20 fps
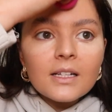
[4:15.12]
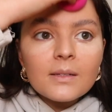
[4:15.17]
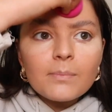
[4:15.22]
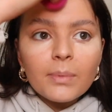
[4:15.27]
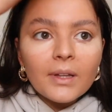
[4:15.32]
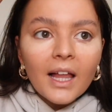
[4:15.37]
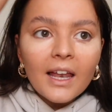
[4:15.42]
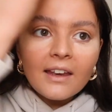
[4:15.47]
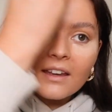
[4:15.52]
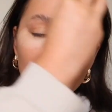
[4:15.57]
is
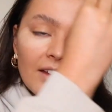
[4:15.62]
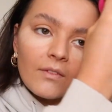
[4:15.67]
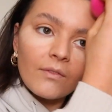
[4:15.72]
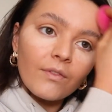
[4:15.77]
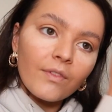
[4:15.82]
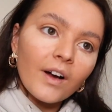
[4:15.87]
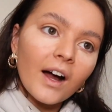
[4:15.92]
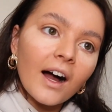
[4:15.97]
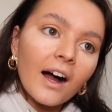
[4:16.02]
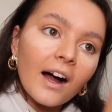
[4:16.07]
blending
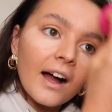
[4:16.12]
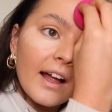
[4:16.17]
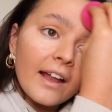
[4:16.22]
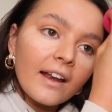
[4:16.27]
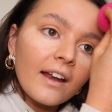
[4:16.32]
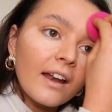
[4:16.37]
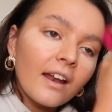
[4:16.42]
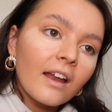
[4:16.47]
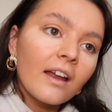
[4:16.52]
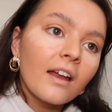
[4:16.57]

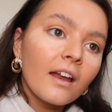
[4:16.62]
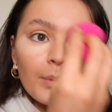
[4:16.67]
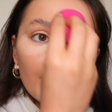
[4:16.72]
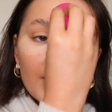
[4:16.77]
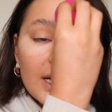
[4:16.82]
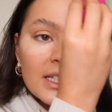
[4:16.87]
fine, but